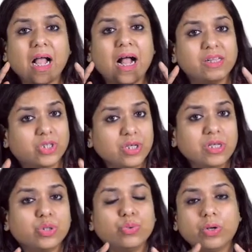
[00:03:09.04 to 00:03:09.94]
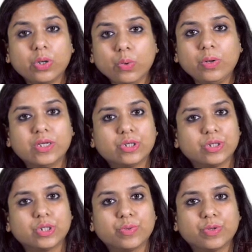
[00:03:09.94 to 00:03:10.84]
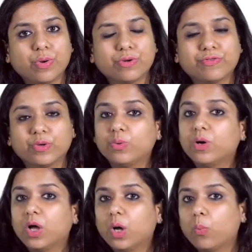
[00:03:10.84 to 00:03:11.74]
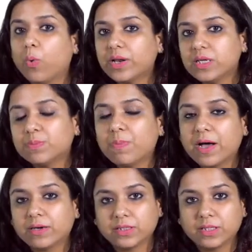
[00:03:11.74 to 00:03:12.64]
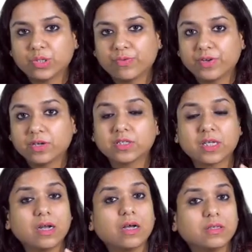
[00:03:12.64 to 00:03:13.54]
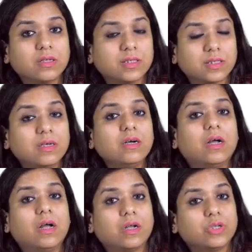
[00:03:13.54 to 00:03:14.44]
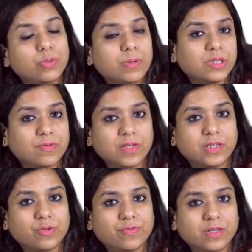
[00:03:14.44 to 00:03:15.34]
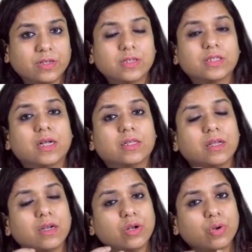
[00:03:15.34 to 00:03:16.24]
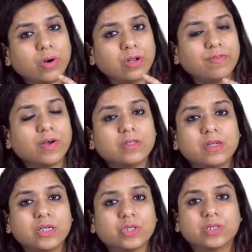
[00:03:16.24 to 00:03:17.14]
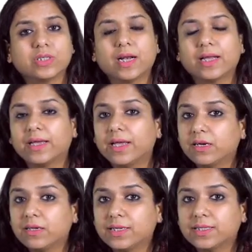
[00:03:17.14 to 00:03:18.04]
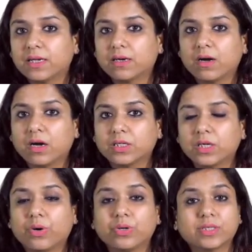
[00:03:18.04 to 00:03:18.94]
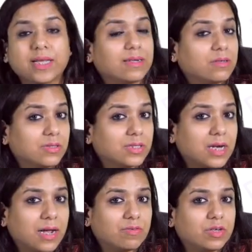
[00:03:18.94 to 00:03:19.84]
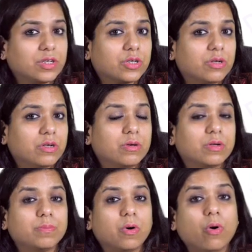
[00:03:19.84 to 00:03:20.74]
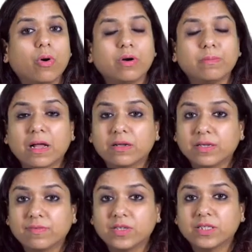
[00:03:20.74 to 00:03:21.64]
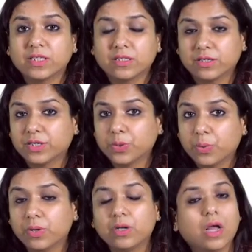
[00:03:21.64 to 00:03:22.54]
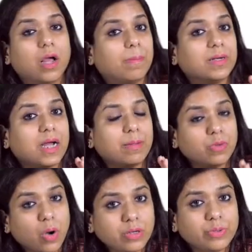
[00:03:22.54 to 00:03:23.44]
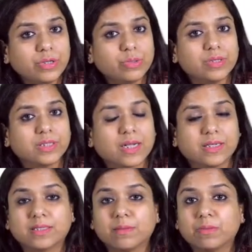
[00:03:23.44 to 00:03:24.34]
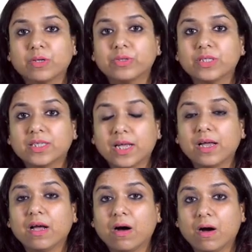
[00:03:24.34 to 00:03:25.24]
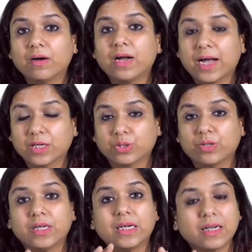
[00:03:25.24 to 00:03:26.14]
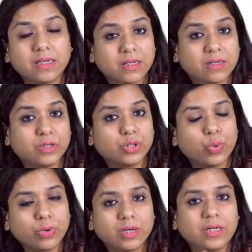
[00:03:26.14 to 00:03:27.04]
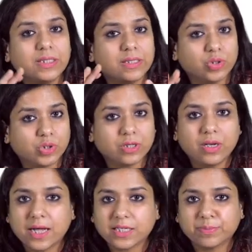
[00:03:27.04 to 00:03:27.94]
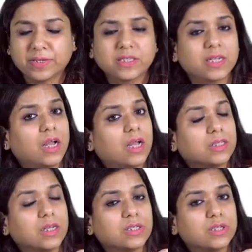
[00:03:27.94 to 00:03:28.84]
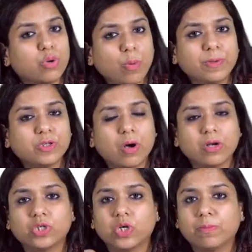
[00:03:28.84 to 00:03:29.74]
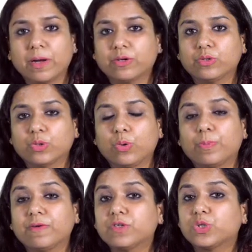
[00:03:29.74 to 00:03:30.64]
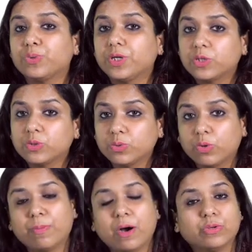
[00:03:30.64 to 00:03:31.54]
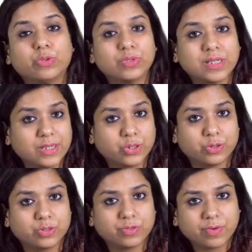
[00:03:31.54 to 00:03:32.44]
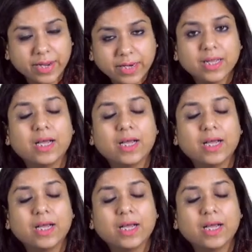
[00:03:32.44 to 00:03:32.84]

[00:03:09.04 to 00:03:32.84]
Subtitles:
I'll just do 2 lesions with all of you. One is Barrett's esophagus and other is the tumors of the esophagus. There are a lot of other lesions like achalasia cardia or Zenker's diverticulum or Mallory-Weiss tear and all. But I'm not going to discuss them because they are actually clinical, totally surgical aspects. There is no pathology or microscopy which you need to know about those lesions, right?